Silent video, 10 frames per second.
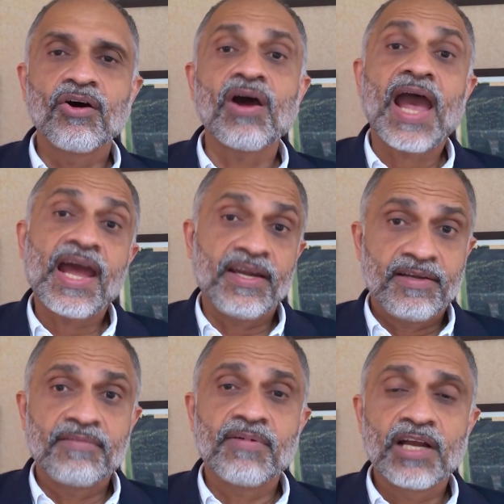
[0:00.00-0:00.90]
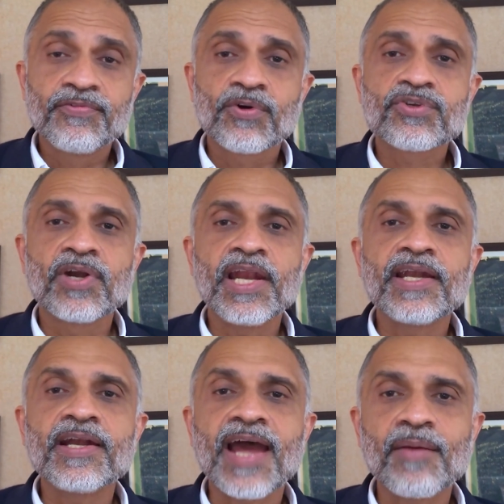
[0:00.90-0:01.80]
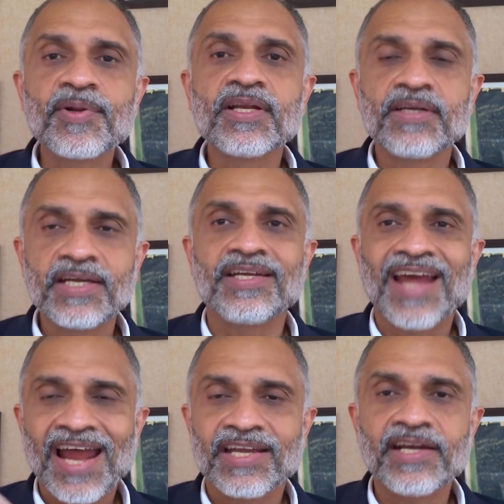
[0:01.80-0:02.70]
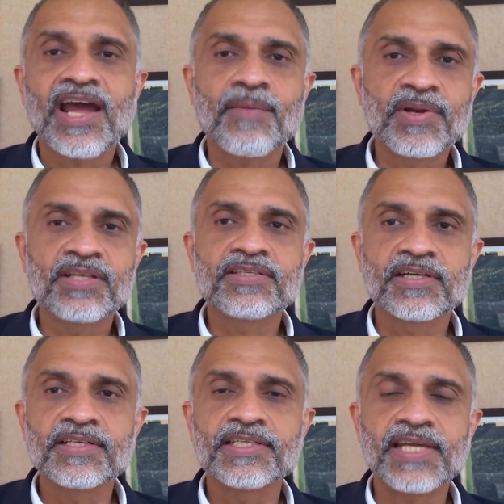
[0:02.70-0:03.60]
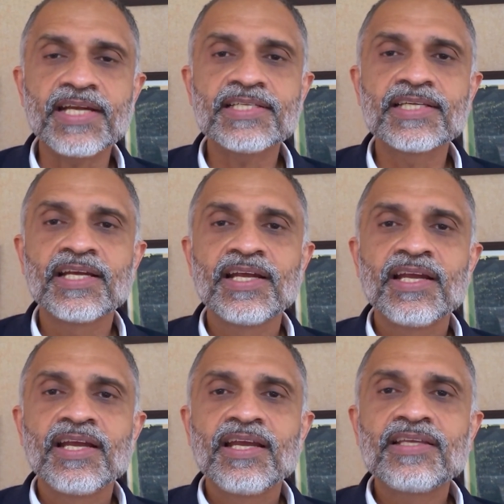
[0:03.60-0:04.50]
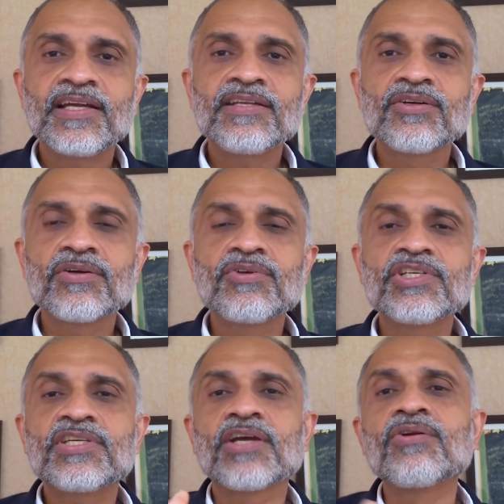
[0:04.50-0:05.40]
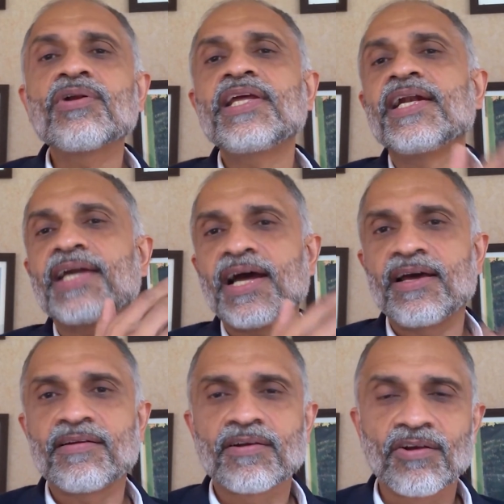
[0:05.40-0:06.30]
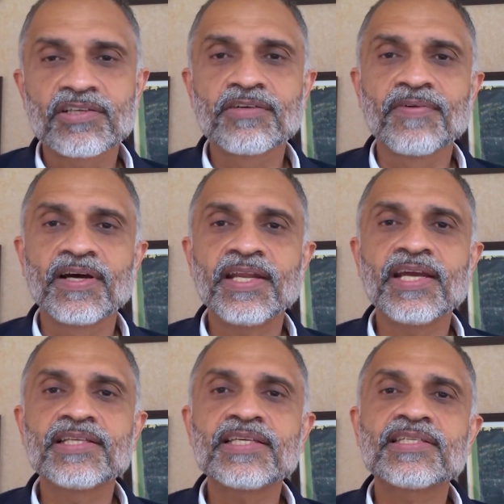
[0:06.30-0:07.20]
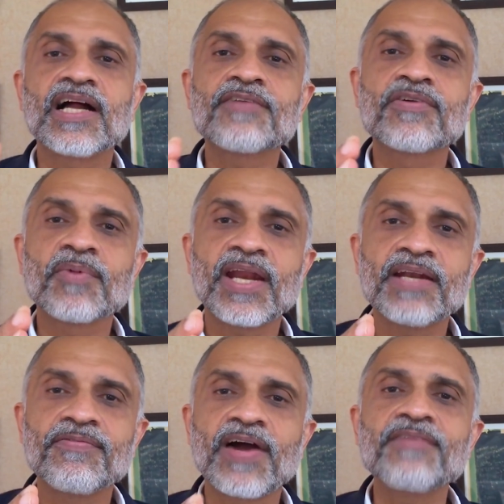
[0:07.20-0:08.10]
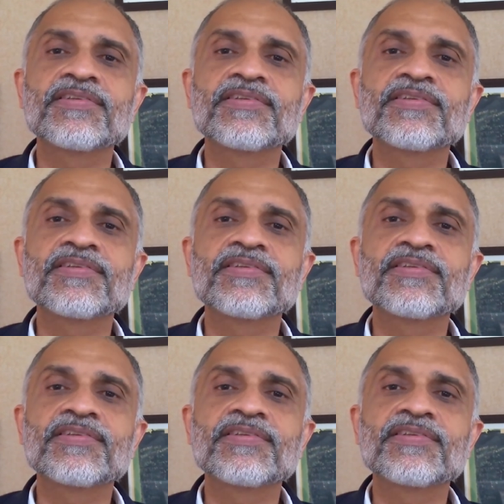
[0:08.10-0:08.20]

and unfortunately did happen in certain states, is that you just ignore the entire loss of learning and just start from grade 5